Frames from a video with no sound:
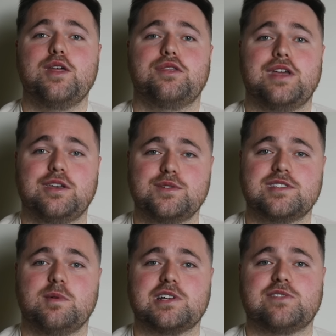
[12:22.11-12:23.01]
Thank you
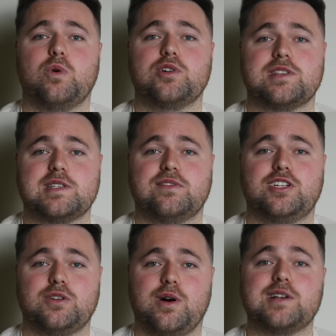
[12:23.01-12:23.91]
so much for watching this
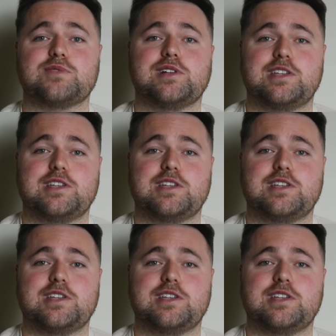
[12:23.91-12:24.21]
video, guys.